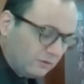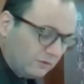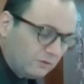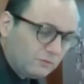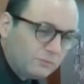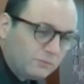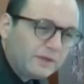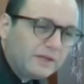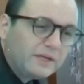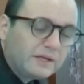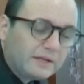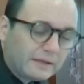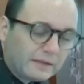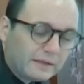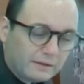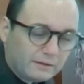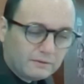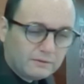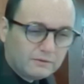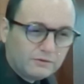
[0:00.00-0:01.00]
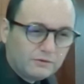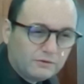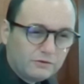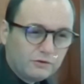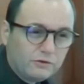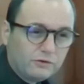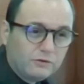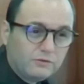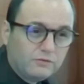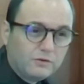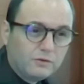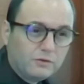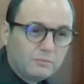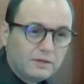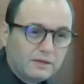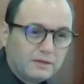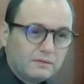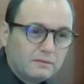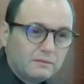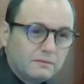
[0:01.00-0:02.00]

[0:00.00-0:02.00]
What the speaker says: Read it again, if you don't mind.